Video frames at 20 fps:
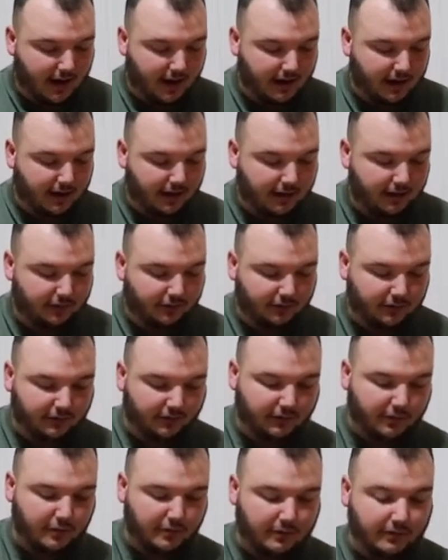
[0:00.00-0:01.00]
And it is
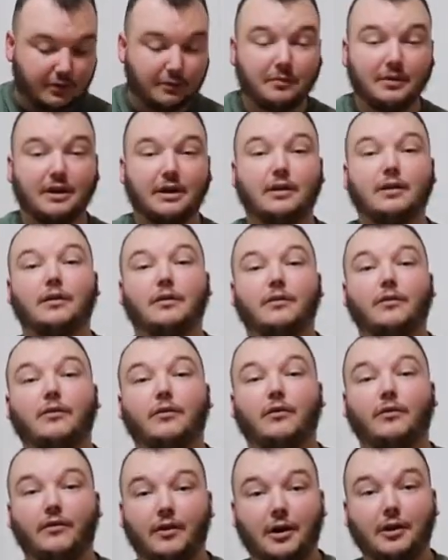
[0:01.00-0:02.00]
just going to be
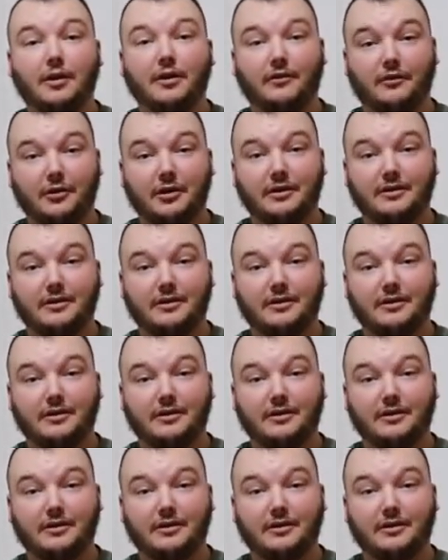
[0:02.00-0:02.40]
very,